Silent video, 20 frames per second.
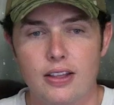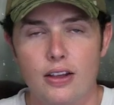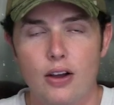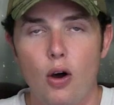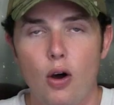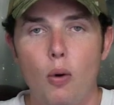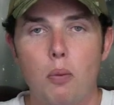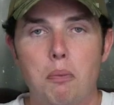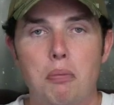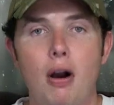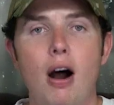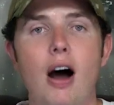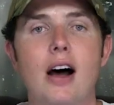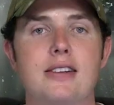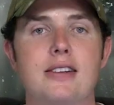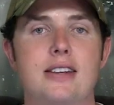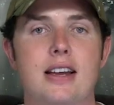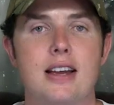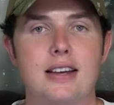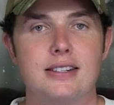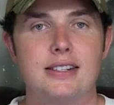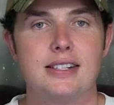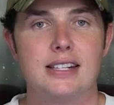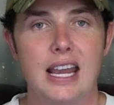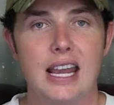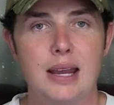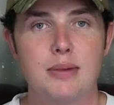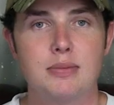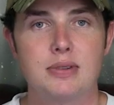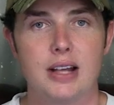the whole process
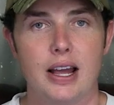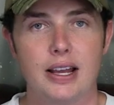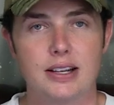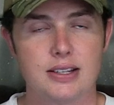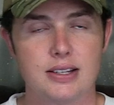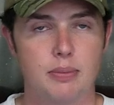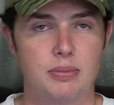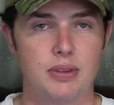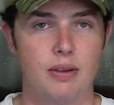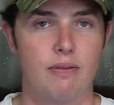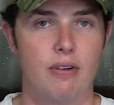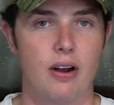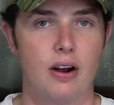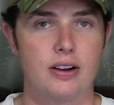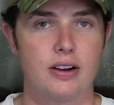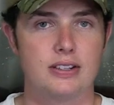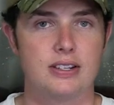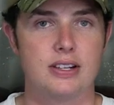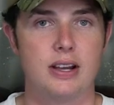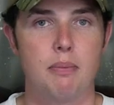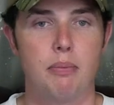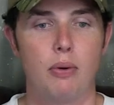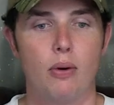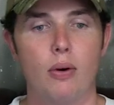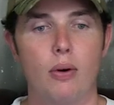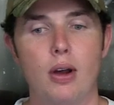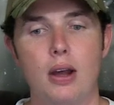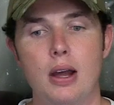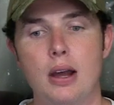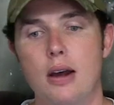seems like something very
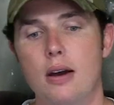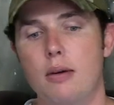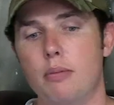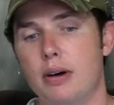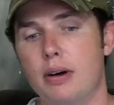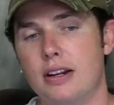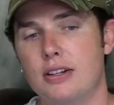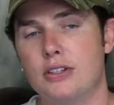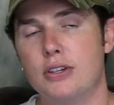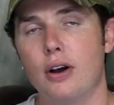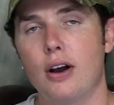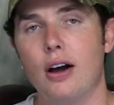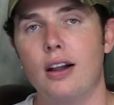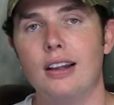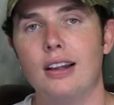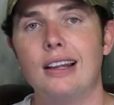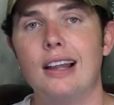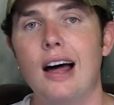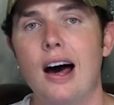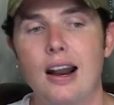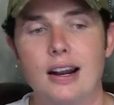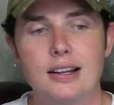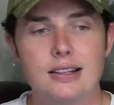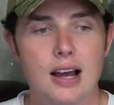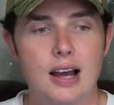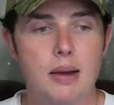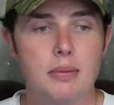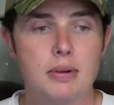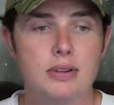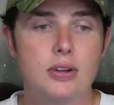simple, but it took a lot of
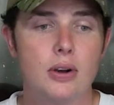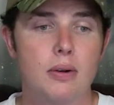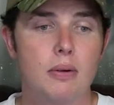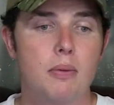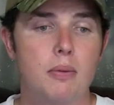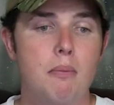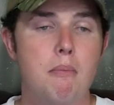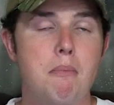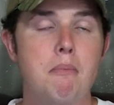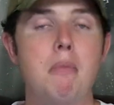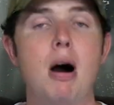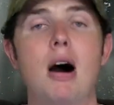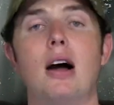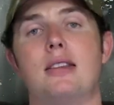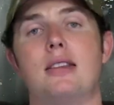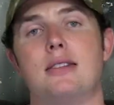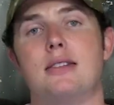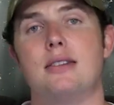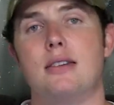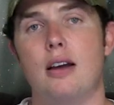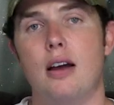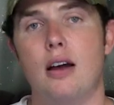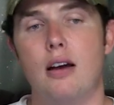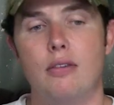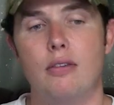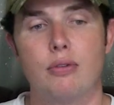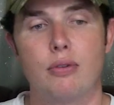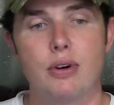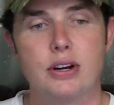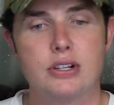time. It took months
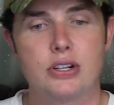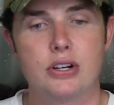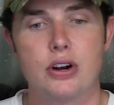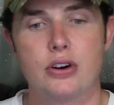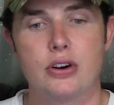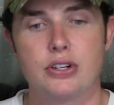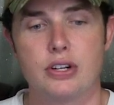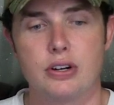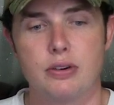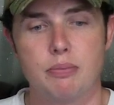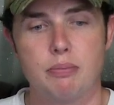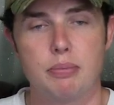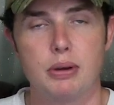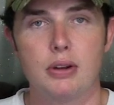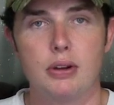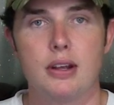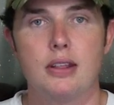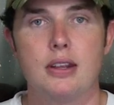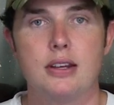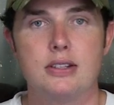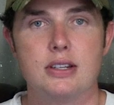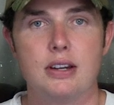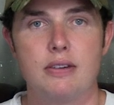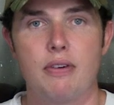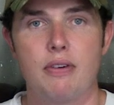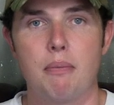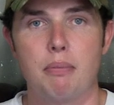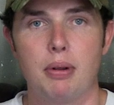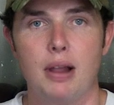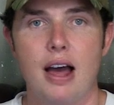of research and building these
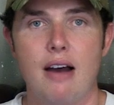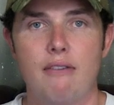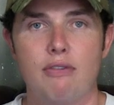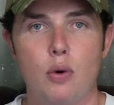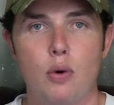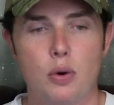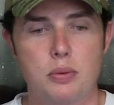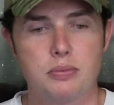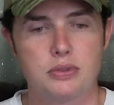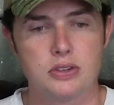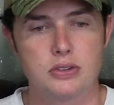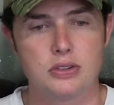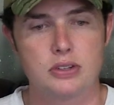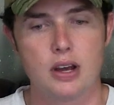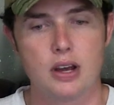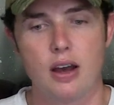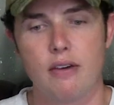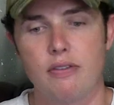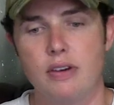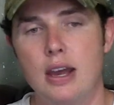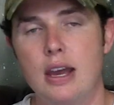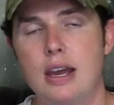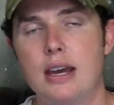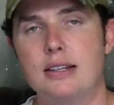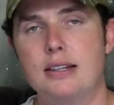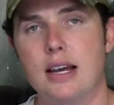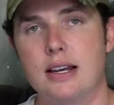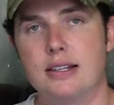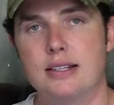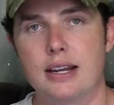different platforms and stuff,
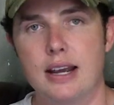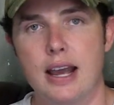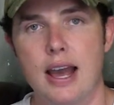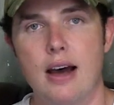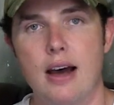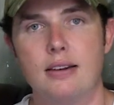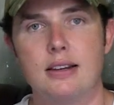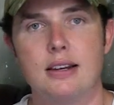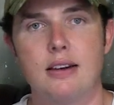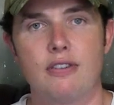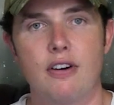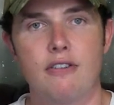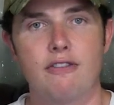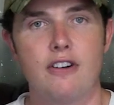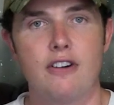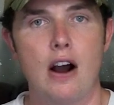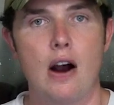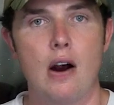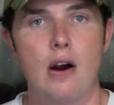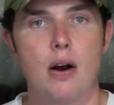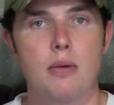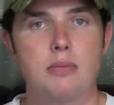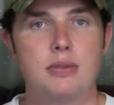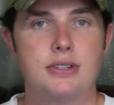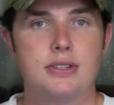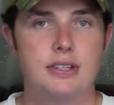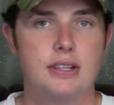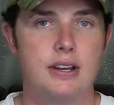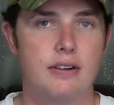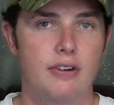testing out different
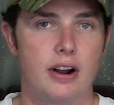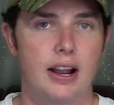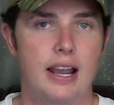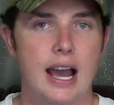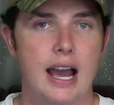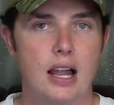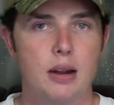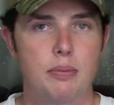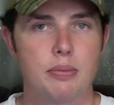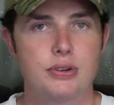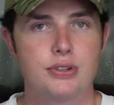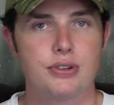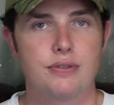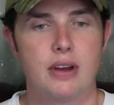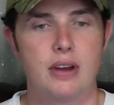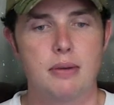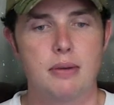firearms, different calibers of